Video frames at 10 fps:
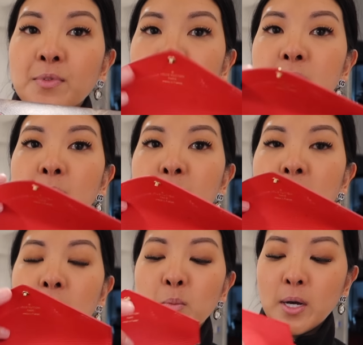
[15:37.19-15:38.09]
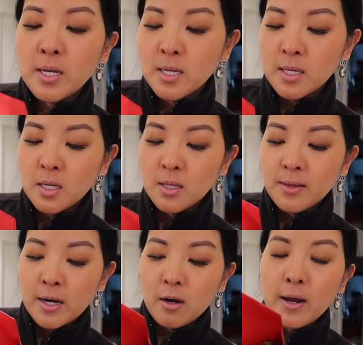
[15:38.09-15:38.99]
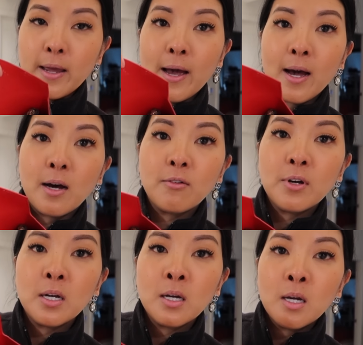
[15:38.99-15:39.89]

This is the medium one. And in there I have